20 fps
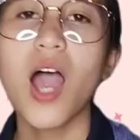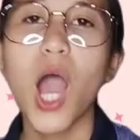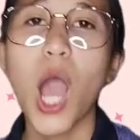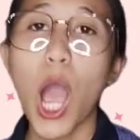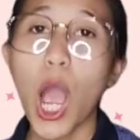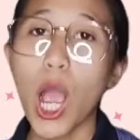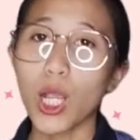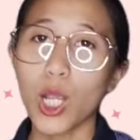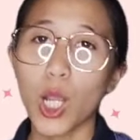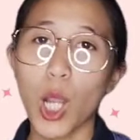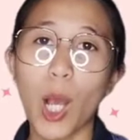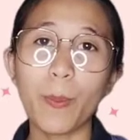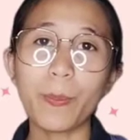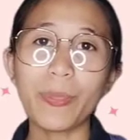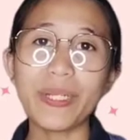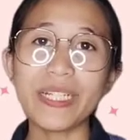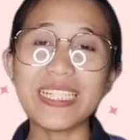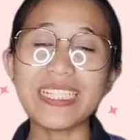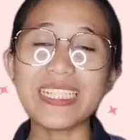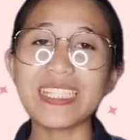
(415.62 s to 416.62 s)

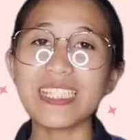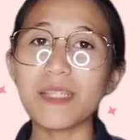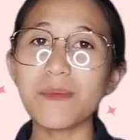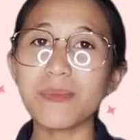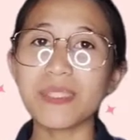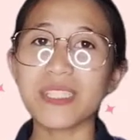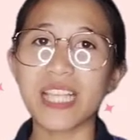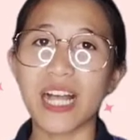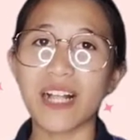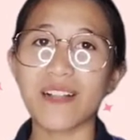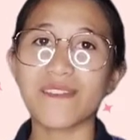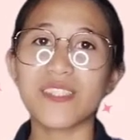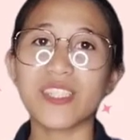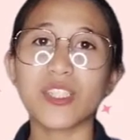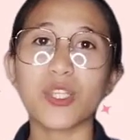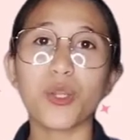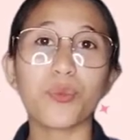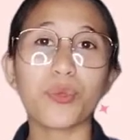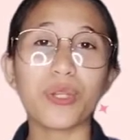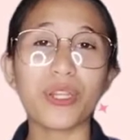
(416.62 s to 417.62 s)
Companies themselves
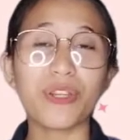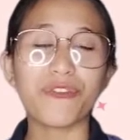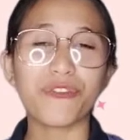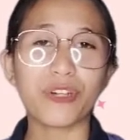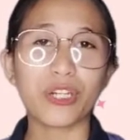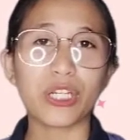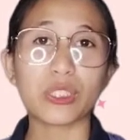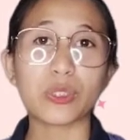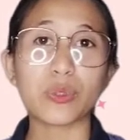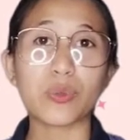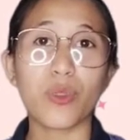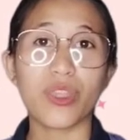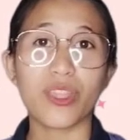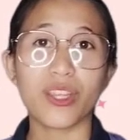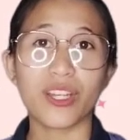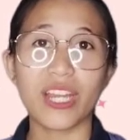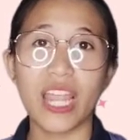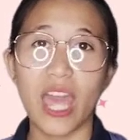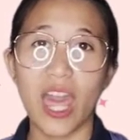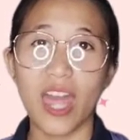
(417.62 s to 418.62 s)
refer to their
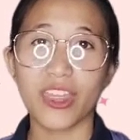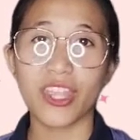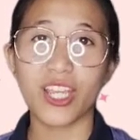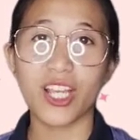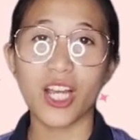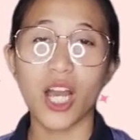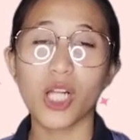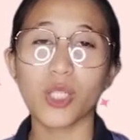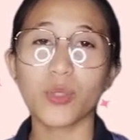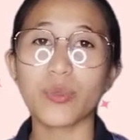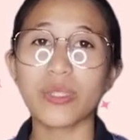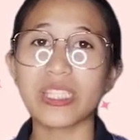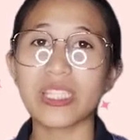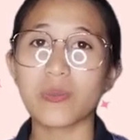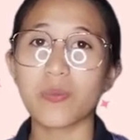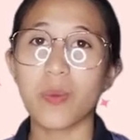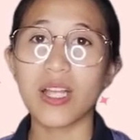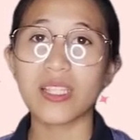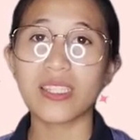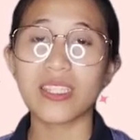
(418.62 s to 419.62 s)
ethical
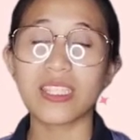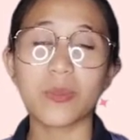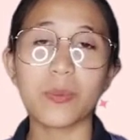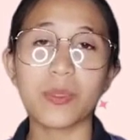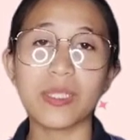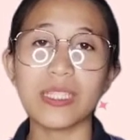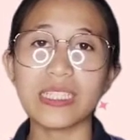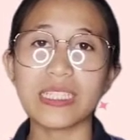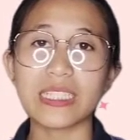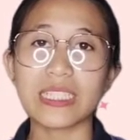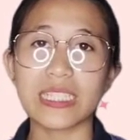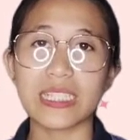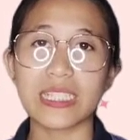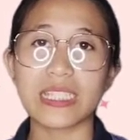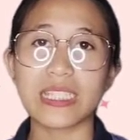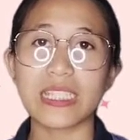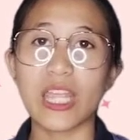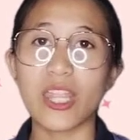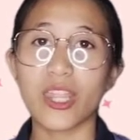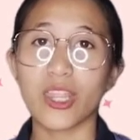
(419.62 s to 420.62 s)
responsibilities
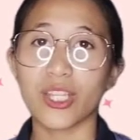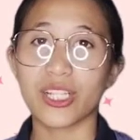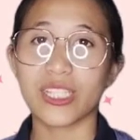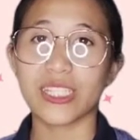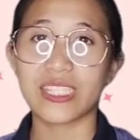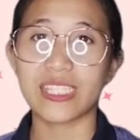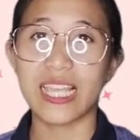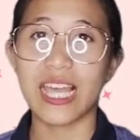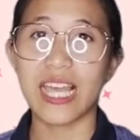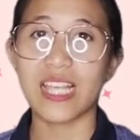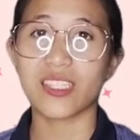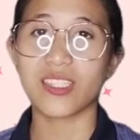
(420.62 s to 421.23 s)
in their CSR